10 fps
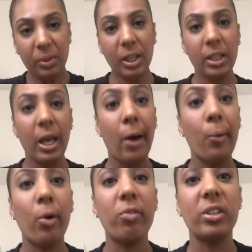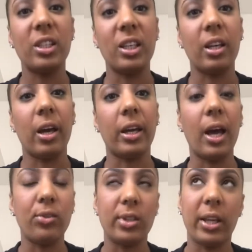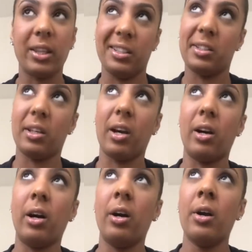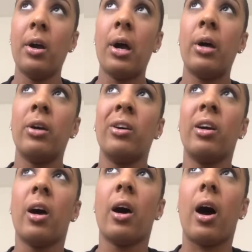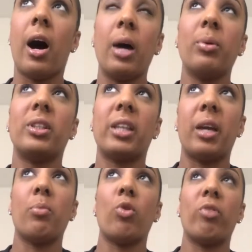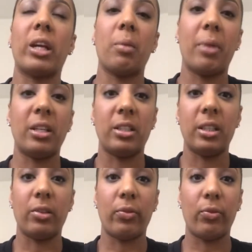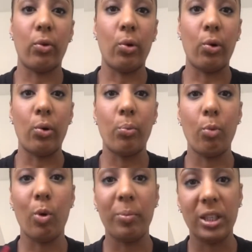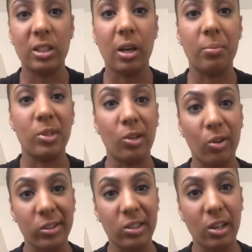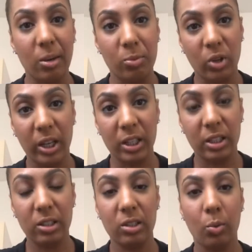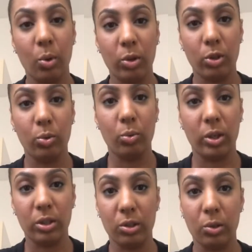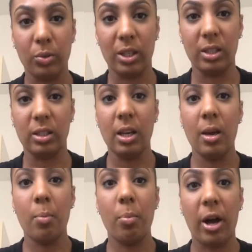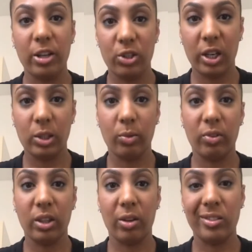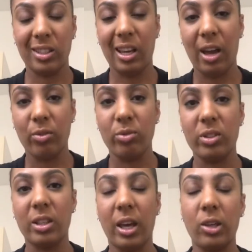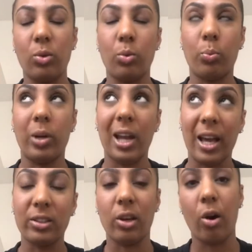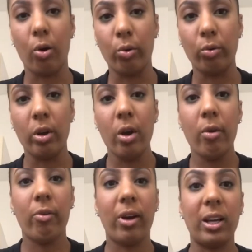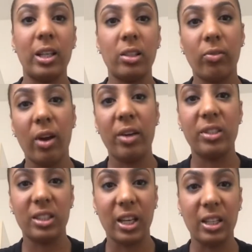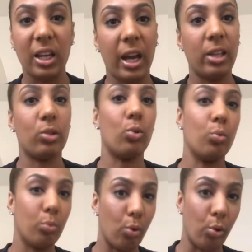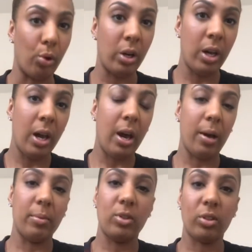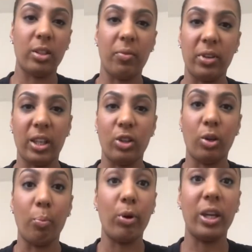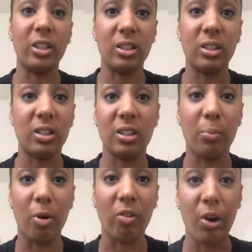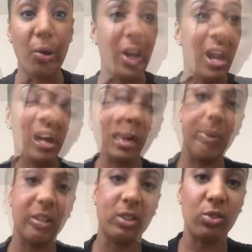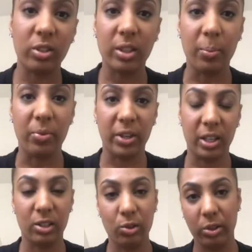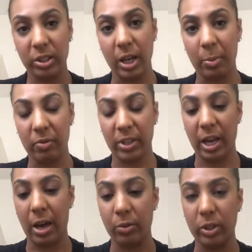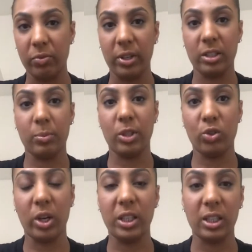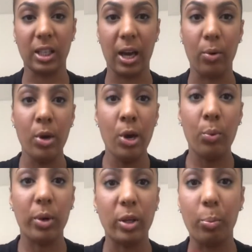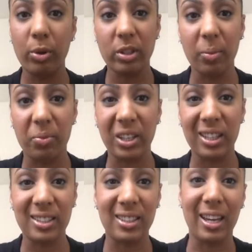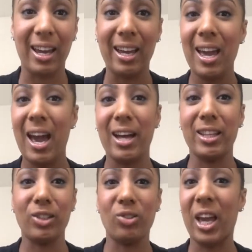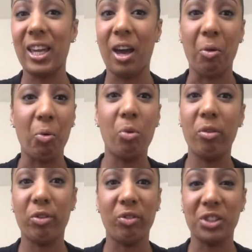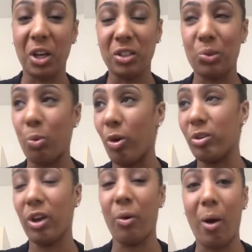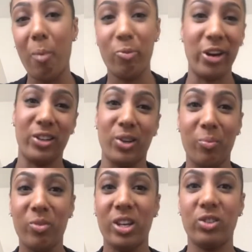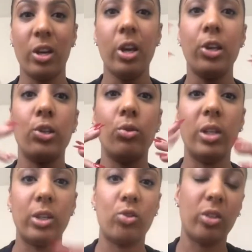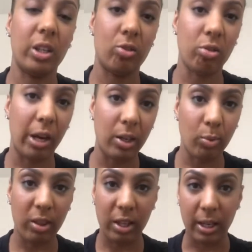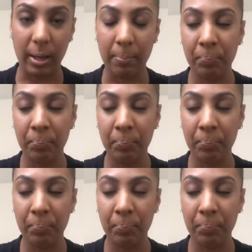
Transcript: Now obviously accounts like this are, I would say, more recommended for more mid-term to long-term trading. So what you would want to do is buy shares within those accounts that you plan to hold for at least 5 to 10 years or more. It's not something that you can put in tomorrow. That means it's not the type of account, investment and trading account, where you put something in today and then you take out all of your returns tomorrow and go, I'm rich. You literally trade within it,